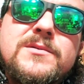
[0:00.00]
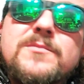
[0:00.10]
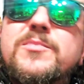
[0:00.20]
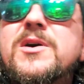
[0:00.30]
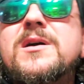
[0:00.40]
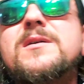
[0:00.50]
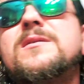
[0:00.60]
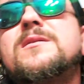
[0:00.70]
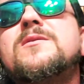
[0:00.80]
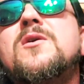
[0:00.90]
But,
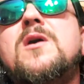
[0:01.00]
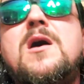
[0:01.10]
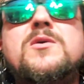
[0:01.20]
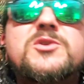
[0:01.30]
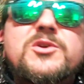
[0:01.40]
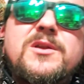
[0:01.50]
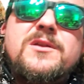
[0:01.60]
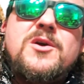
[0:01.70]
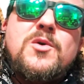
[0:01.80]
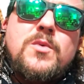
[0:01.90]
you know, how else are you going to
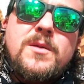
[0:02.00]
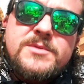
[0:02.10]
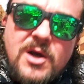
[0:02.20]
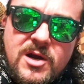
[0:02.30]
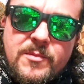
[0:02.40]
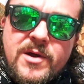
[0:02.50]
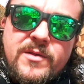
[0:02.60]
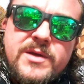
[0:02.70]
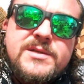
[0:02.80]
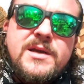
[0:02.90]
know what I'm talking about
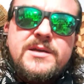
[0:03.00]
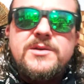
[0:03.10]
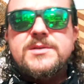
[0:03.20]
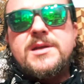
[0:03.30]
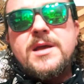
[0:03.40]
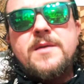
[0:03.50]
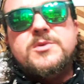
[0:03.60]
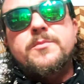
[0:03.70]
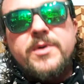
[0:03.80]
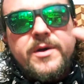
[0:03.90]
unless I use the names?
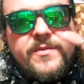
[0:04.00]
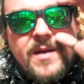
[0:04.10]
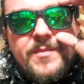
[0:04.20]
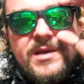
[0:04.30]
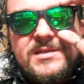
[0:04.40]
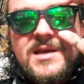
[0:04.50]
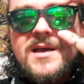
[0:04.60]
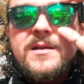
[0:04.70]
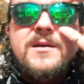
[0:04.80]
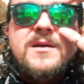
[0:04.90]
But that being
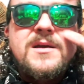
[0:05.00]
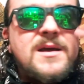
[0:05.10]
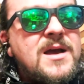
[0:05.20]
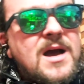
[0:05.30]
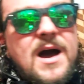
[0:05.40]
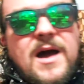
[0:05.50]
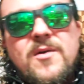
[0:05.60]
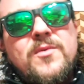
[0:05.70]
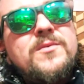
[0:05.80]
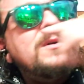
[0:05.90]
said, I
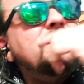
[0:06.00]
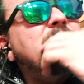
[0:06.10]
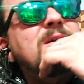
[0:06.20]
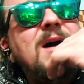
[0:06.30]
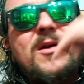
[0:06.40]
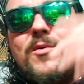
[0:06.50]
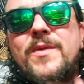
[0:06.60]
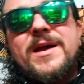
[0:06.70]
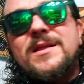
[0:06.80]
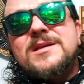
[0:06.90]
don't I don't
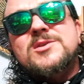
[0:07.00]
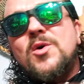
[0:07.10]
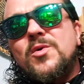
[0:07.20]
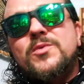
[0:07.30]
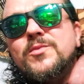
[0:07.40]
like this whole